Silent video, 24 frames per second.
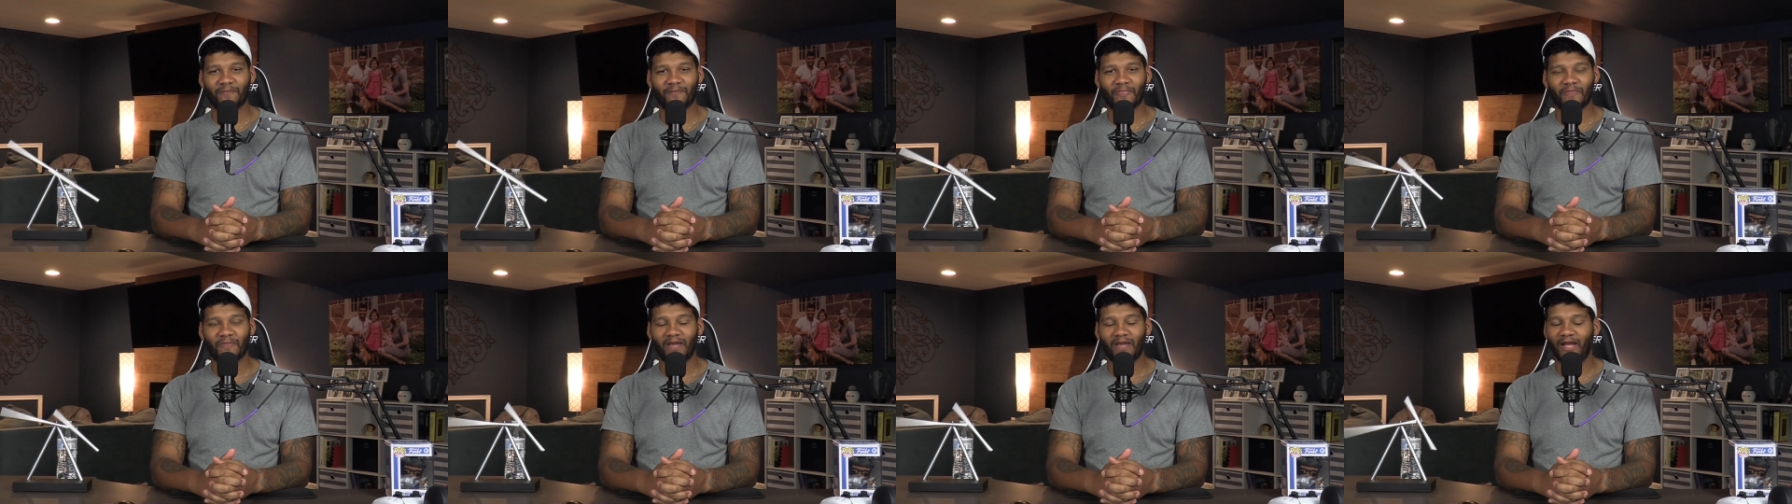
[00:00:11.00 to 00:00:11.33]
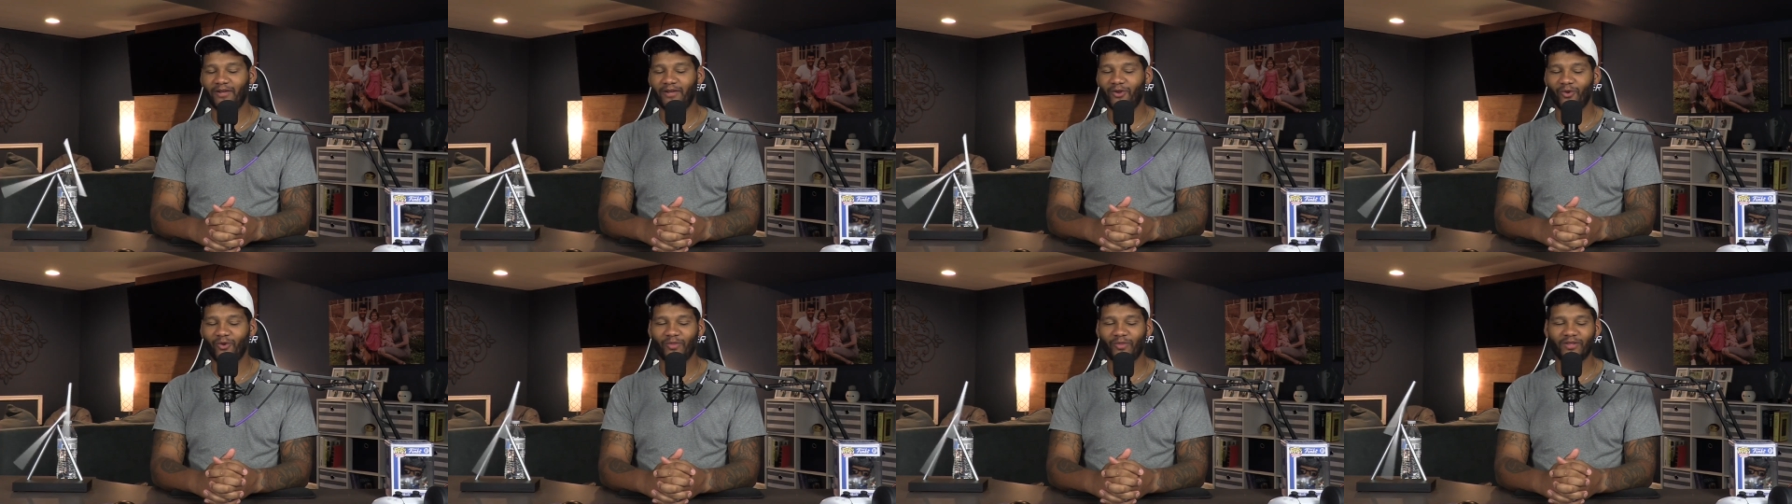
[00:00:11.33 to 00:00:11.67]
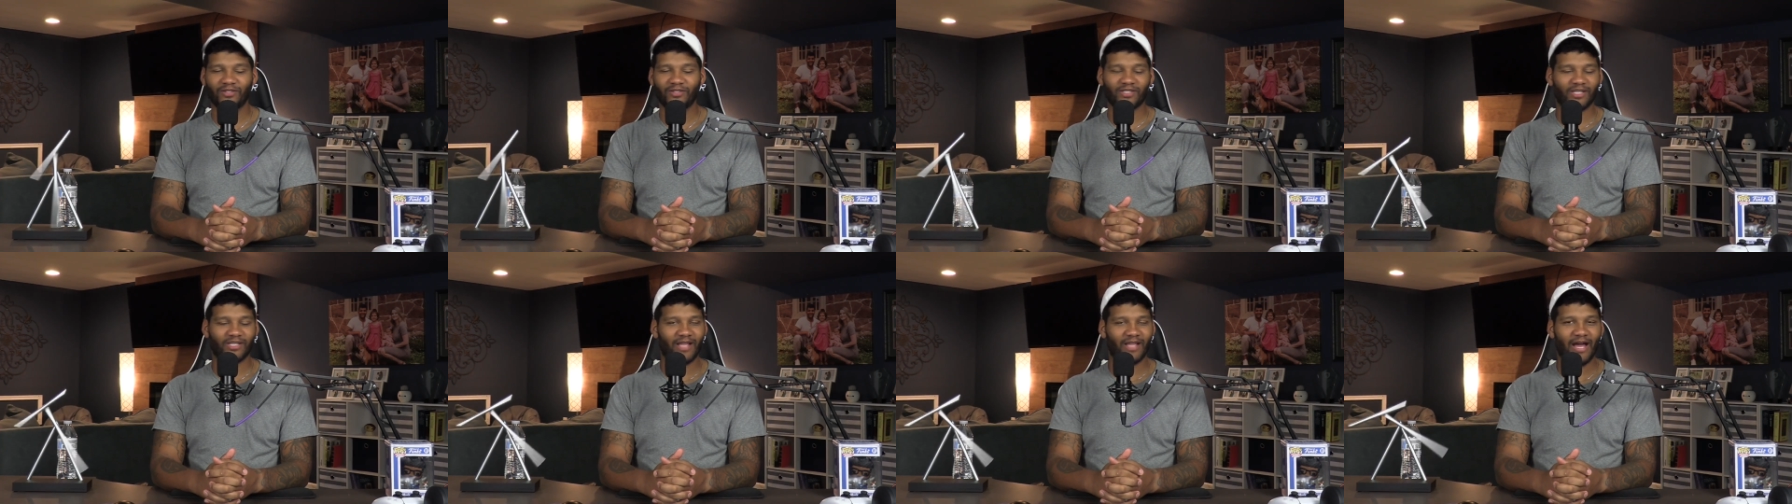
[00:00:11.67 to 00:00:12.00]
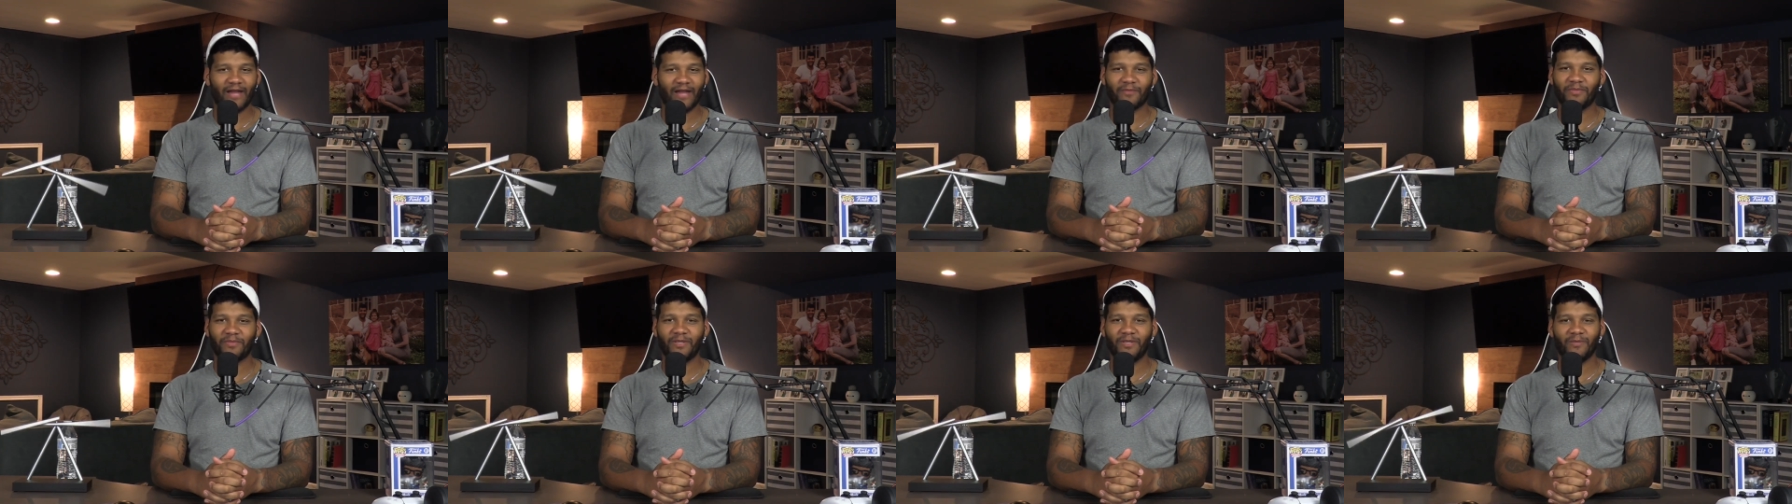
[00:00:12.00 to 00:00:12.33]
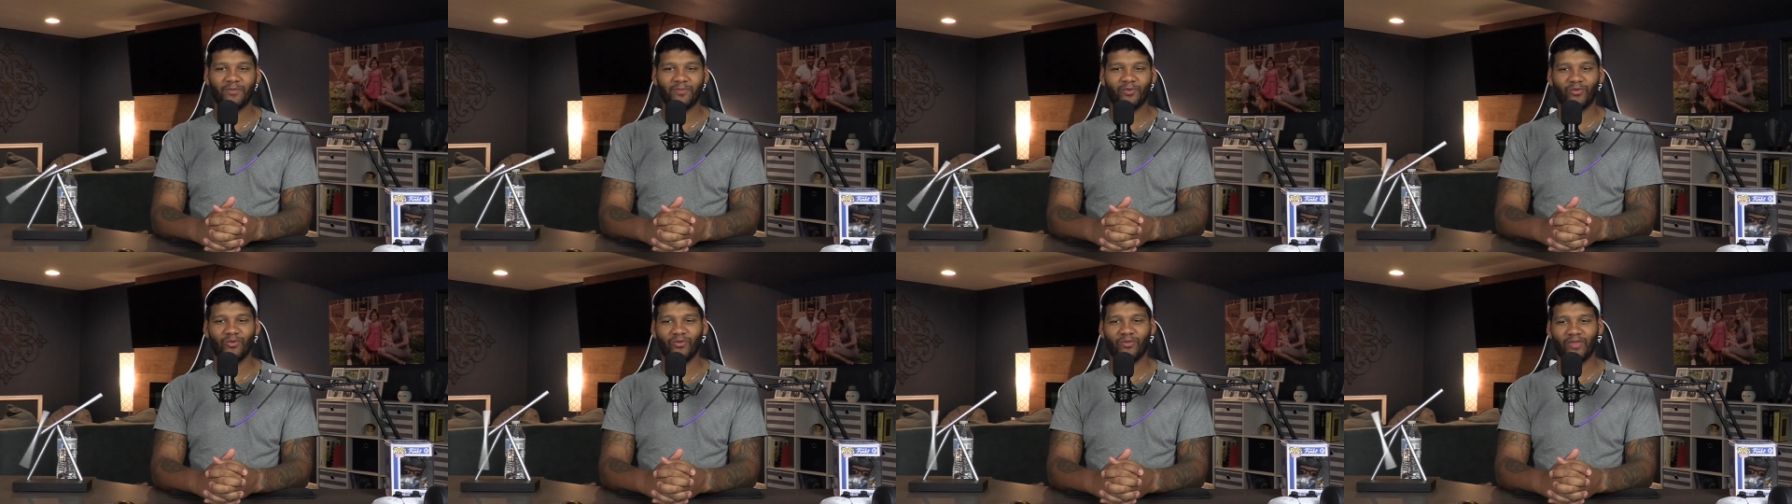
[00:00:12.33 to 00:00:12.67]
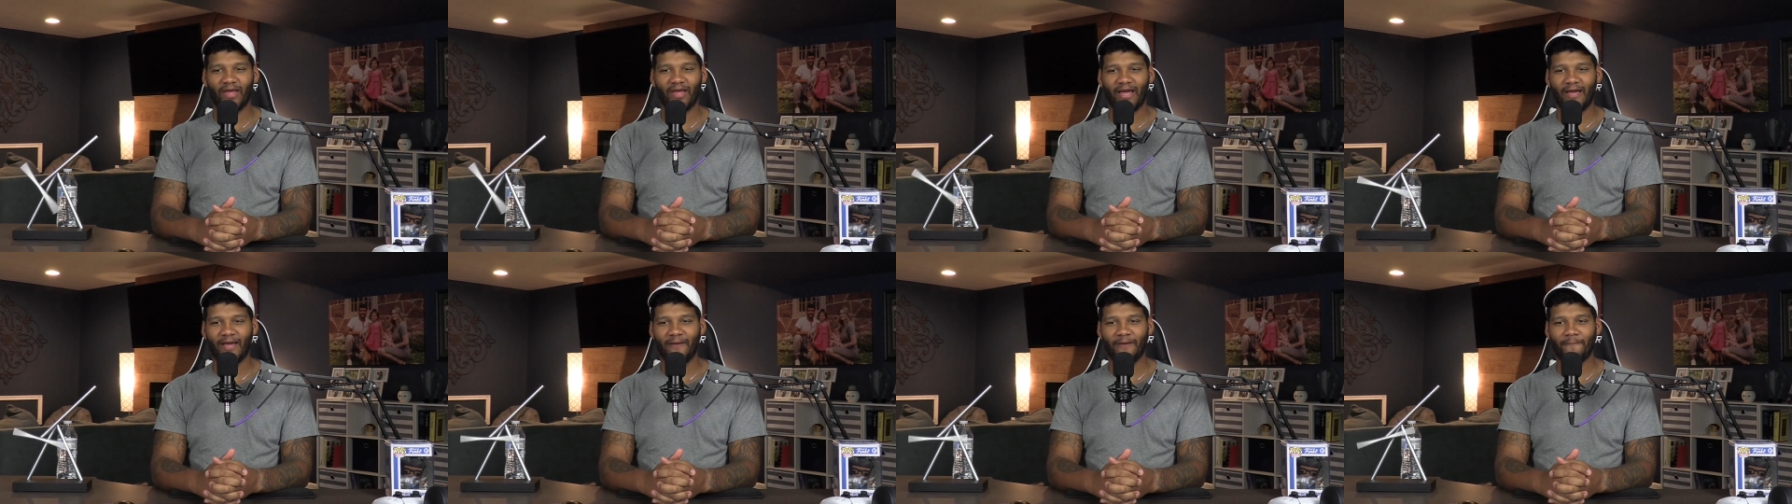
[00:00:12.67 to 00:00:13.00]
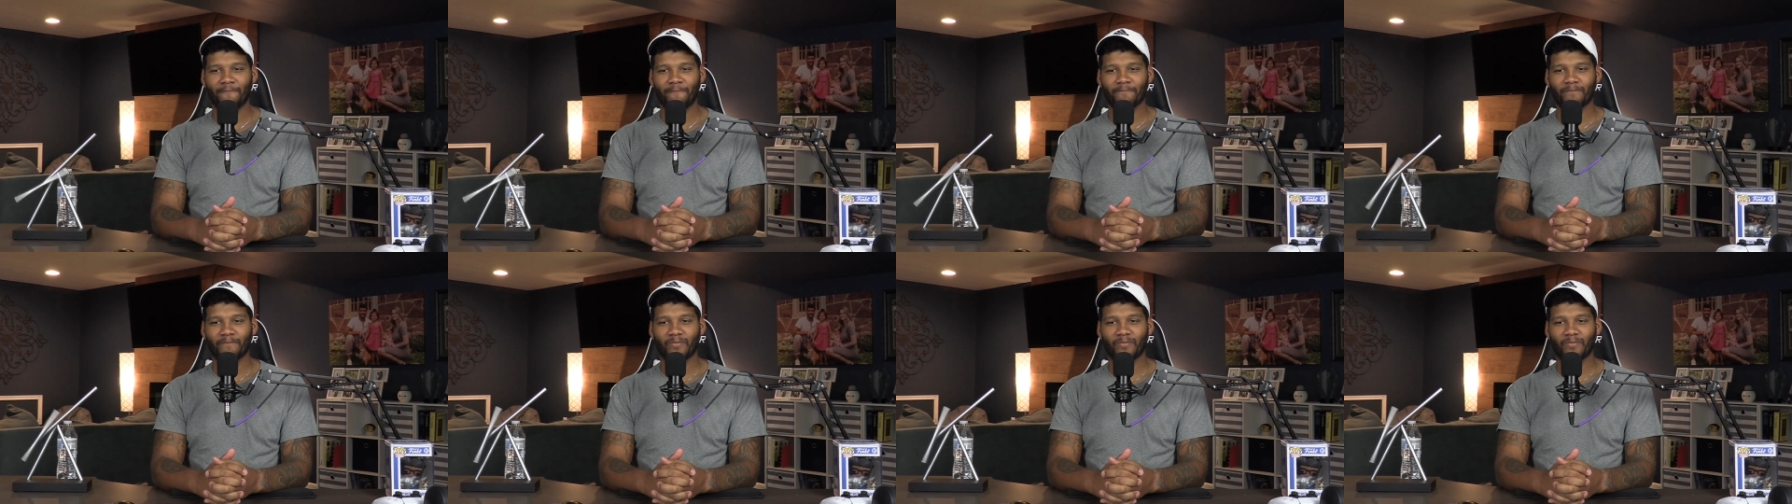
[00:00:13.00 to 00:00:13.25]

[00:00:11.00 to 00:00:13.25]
I know there's a lot of people that,